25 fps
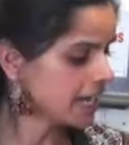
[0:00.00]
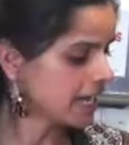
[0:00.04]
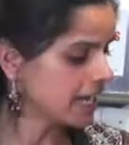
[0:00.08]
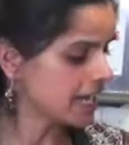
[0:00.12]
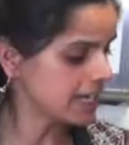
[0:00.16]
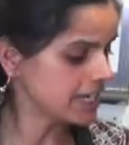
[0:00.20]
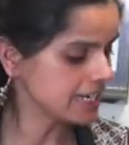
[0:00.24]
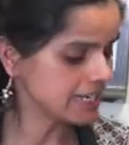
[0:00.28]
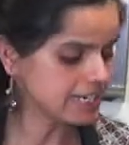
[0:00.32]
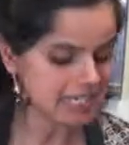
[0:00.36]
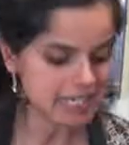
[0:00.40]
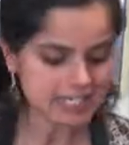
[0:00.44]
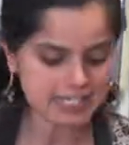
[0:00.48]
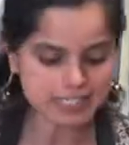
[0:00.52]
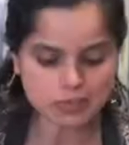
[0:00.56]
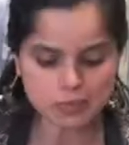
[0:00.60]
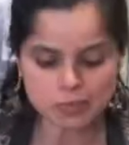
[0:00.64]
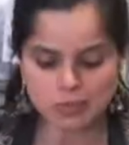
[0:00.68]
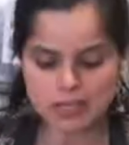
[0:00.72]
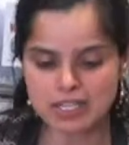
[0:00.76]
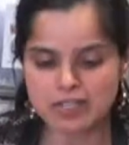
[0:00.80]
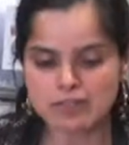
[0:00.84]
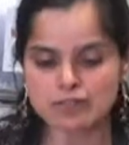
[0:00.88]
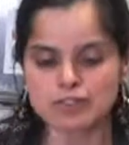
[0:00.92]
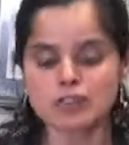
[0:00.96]
And a nice
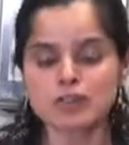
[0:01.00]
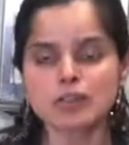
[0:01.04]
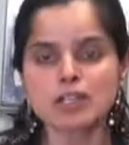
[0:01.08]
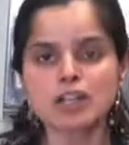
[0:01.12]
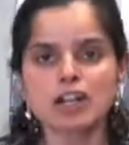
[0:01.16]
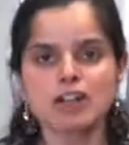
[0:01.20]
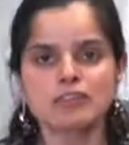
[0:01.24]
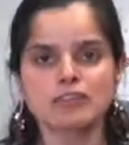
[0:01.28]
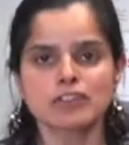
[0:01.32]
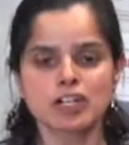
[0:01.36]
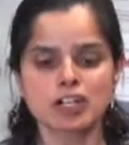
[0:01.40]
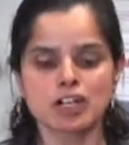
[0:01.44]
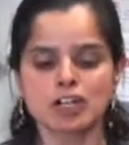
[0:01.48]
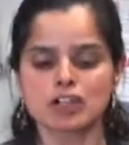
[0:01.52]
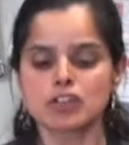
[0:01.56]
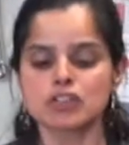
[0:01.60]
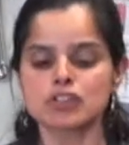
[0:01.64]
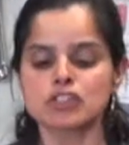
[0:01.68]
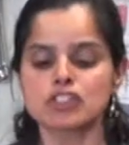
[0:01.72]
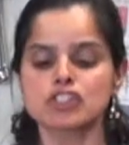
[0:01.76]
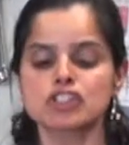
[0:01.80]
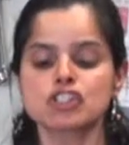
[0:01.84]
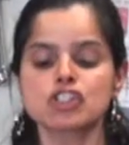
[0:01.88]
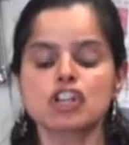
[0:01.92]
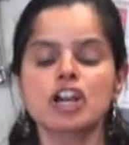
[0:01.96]
way of doing
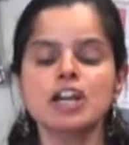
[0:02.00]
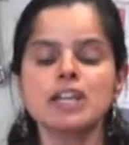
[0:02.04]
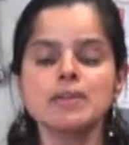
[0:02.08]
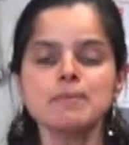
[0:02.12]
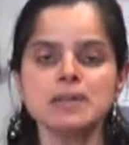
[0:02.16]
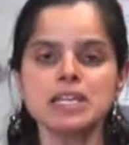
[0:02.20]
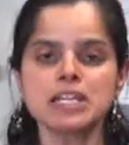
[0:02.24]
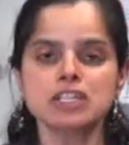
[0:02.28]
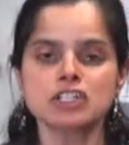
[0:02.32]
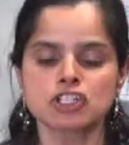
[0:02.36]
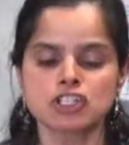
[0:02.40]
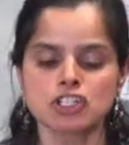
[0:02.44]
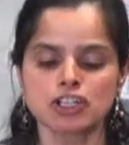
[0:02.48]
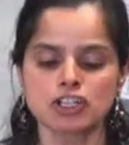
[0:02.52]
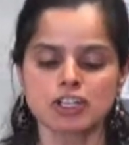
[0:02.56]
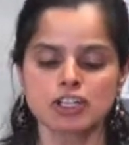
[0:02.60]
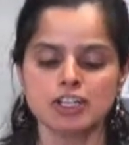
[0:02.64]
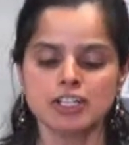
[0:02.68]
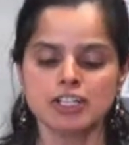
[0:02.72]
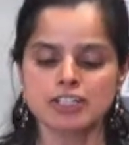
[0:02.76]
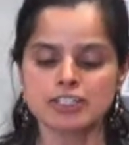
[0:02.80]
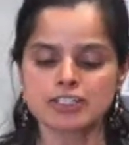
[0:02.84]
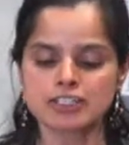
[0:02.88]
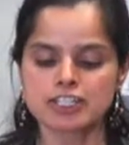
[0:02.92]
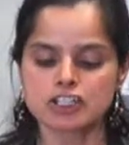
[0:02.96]
avocados is you got to make sure
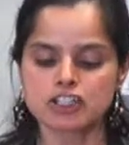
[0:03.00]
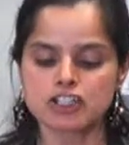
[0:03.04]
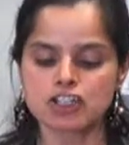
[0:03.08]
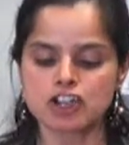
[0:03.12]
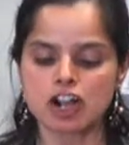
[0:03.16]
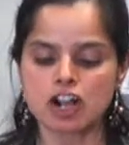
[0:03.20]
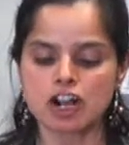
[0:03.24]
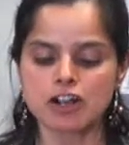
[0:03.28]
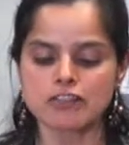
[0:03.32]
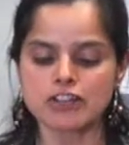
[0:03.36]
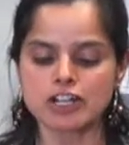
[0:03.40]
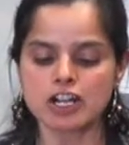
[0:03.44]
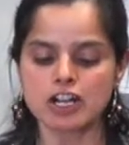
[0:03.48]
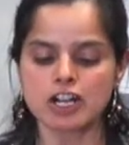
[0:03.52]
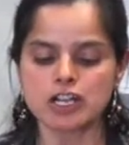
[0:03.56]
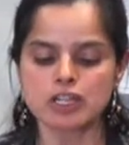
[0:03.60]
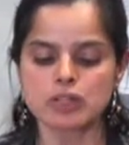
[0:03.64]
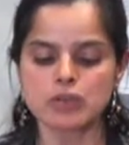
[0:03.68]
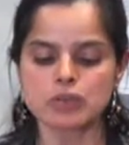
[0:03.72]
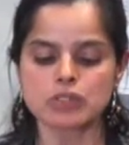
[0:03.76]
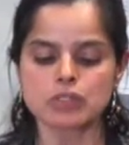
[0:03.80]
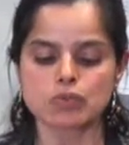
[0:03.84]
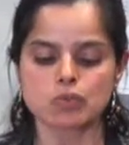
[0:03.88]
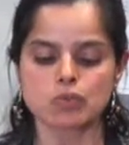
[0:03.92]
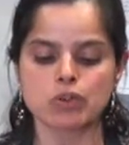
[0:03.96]
that your
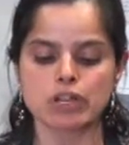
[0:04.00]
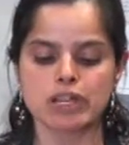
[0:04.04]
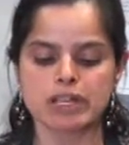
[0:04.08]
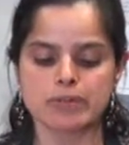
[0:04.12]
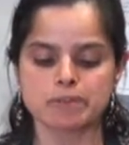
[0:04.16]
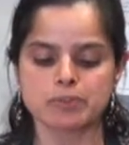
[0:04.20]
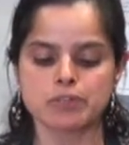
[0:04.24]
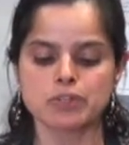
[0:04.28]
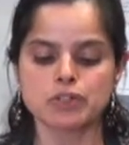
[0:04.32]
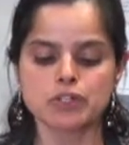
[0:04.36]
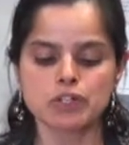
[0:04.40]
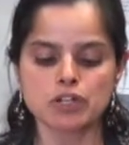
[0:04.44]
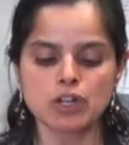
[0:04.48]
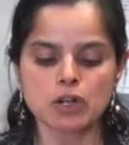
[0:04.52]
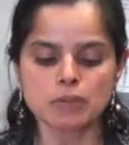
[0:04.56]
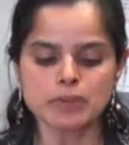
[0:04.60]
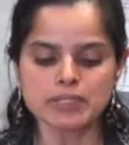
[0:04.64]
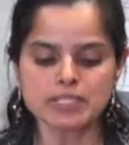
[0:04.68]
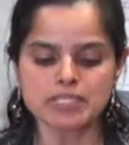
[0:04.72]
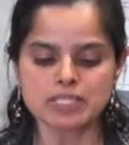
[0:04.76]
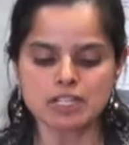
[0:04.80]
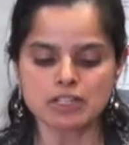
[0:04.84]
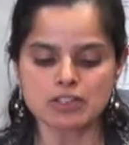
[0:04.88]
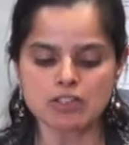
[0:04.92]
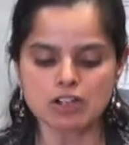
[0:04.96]
avocado is ripe. You can
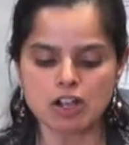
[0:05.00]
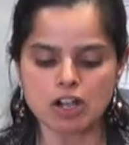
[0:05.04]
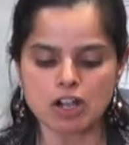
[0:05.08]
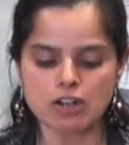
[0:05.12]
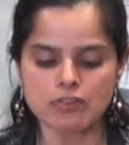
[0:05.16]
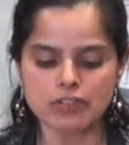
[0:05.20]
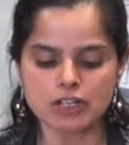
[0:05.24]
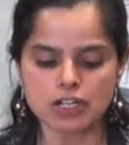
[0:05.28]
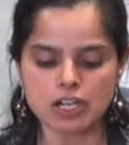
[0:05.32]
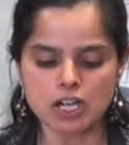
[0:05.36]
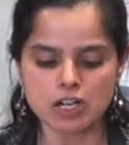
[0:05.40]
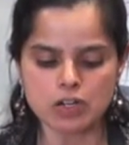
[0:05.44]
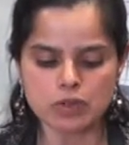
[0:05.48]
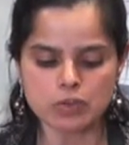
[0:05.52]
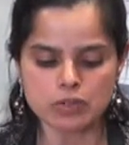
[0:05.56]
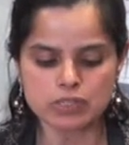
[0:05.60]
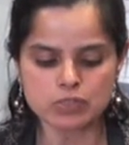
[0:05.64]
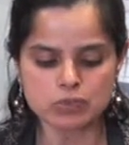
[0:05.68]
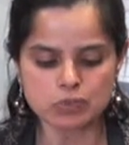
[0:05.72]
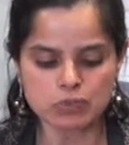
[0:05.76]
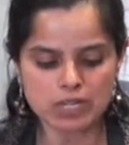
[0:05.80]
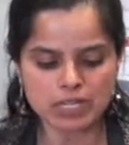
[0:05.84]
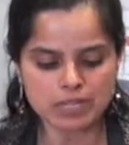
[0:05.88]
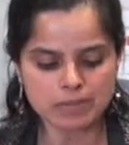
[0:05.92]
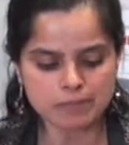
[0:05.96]
always tell your avocado
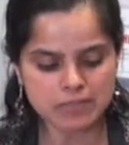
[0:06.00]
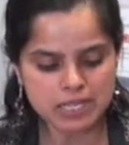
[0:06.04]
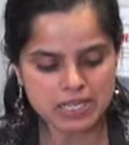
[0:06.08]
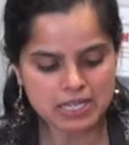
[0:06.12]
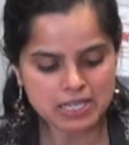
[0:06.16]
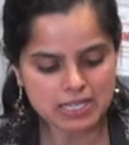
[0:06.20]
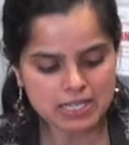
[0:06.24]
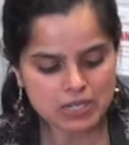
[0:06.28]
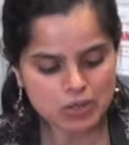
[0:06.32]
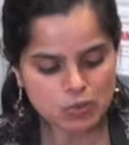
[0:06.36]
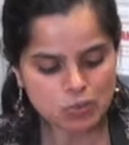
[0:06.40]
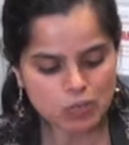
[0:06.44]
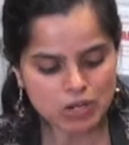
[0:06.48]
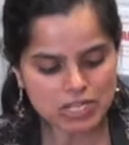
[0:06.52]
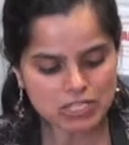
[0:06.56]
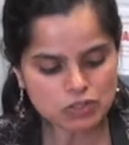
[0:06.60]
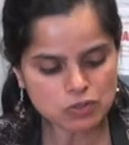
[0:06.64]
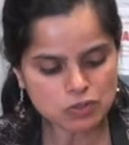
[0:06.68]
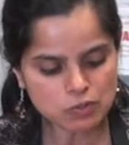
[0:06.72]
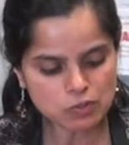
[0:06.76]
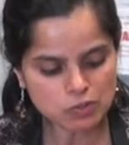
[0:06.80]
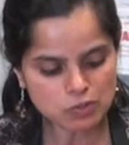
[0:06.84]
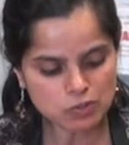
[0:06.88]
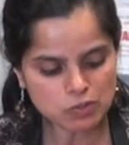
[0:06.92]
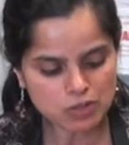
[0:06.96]
is ripe when
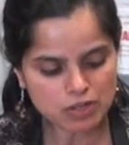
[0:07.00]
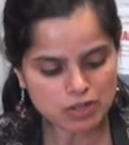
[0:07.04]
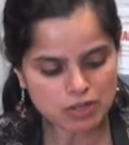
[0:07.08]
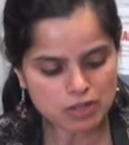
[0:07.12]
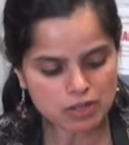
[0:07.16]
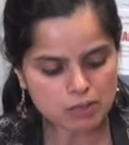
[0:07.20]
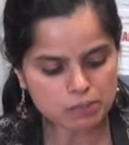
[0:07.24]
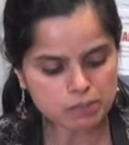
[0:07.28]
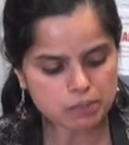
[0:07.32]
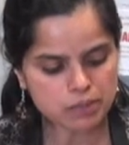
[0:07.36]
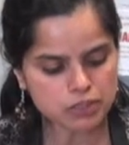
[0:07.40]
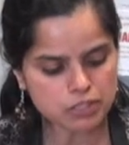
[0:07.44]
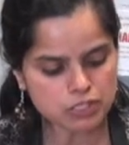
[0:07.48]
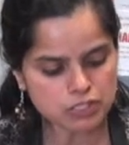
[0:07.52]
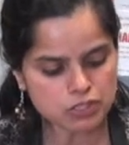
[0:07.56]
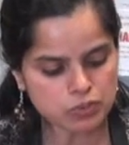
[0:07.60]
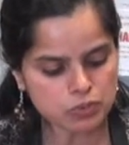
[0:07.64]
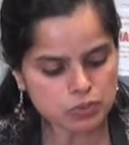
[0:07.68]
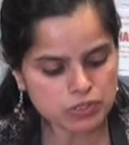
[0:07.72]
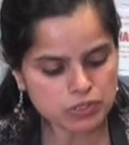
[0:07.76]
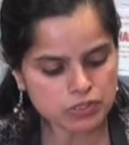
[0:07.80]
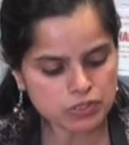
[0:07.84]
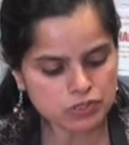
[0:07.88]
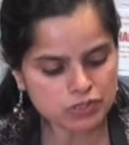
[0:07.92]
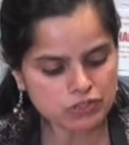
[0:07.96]
you push
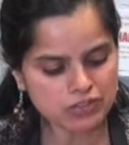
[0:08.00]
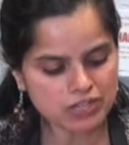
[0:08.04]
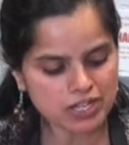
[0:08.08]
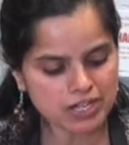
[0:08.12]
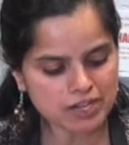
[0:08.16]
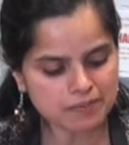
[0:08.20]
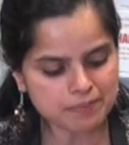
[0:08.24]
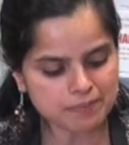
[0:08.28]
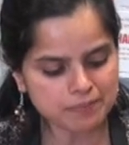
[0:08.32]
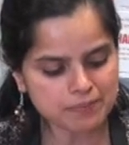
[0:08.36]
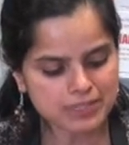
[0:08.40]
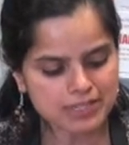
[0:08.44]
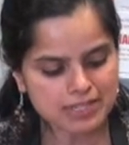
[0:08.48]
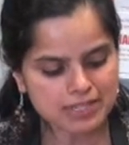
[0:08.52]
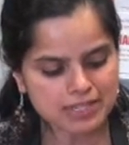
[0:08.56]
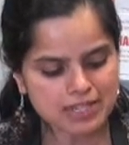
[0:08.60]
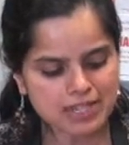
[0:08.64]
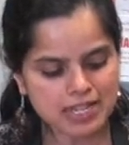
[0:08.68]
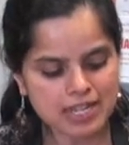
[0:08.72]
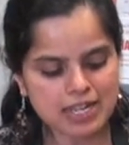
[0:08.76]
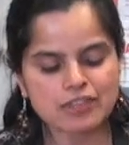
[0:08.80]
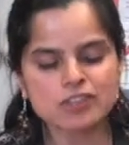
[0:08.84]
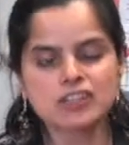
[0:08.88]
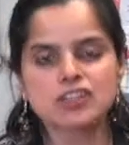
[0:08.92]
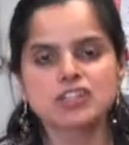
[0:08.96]
with your thumb
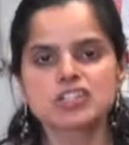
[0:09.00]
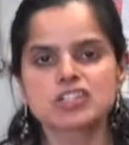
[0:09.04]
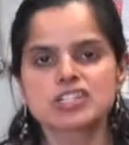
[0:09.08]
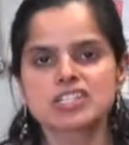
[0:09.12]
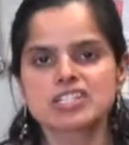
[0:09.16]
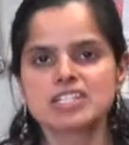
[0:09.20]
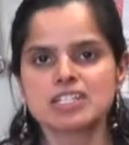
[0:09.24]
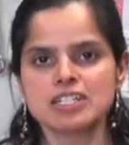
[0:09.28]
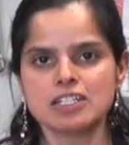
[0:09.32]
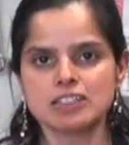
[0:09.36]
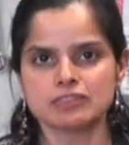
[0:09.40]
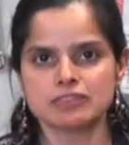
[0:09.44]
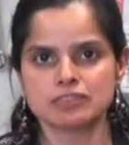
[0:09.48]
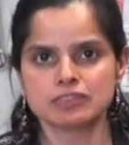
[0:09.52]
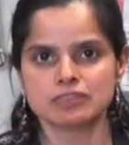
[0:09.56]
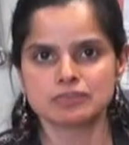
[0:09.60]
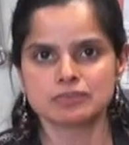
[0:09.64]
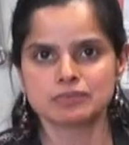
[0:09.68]
and there's give.